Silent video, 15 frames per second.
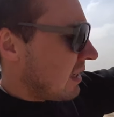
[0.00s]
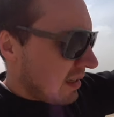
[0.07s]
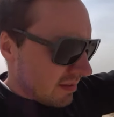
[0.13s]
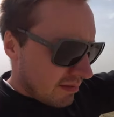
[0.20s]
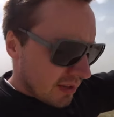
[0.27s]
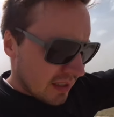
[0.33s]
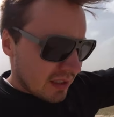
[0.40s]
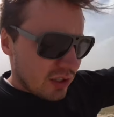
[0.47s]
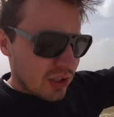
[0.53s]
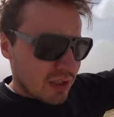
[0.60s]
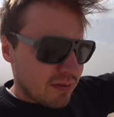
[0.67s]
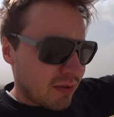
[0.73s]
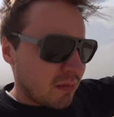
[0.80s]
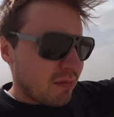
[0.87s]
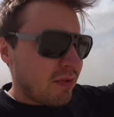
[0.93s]
villagers
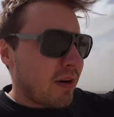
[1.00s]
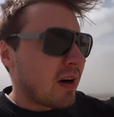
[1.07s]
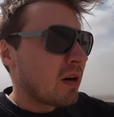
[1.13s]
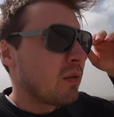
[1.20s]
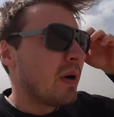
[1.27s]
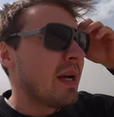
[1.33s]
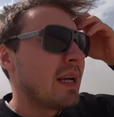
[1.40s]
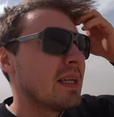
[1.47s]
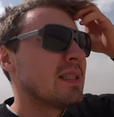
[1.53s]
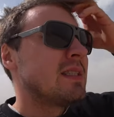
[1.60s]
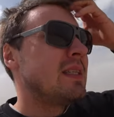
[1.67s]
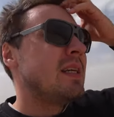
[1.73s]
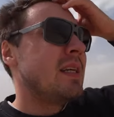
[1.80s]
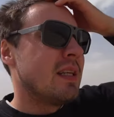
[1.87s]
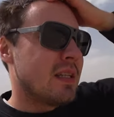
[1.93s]
from far away can
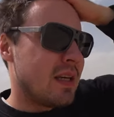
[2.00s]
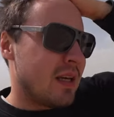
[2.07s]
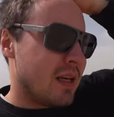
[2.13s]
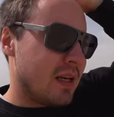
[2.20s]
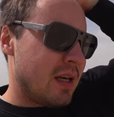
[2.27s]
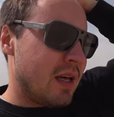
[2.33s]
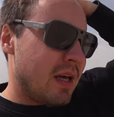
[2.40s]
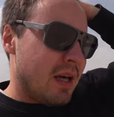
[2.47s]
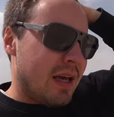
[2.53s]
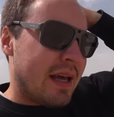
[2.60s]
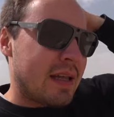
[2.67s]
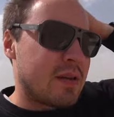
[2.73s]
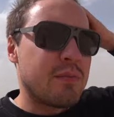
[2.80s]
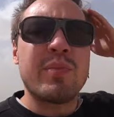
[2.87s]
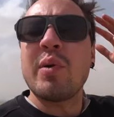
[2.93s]
see it
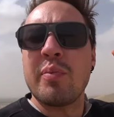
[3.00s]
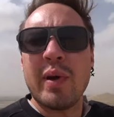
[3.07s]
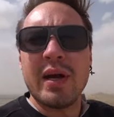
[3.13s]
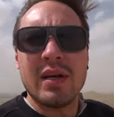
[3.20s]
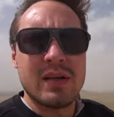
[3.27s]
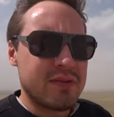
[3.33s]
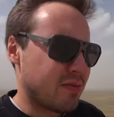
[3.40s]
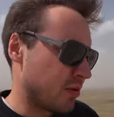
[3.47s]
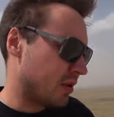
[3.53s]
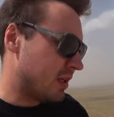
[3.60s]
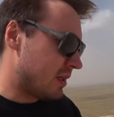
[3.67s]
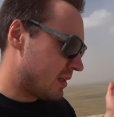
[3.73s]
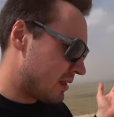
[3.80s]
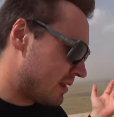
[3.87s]
and prepare for the